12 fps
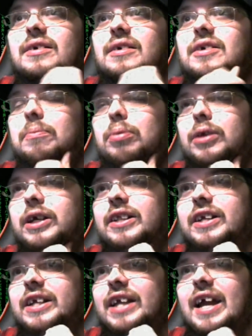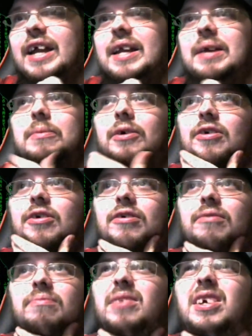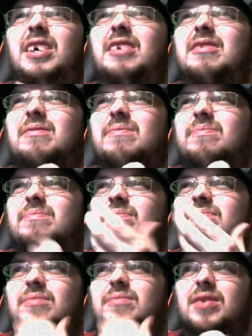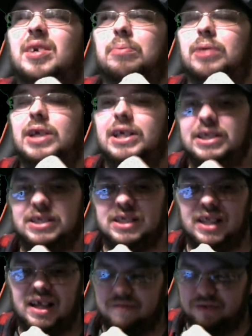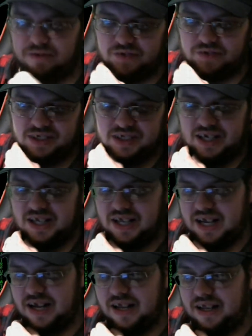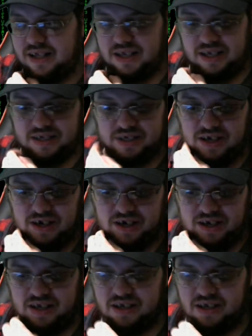complete the game, or, you know, complete this level, things like that. It's not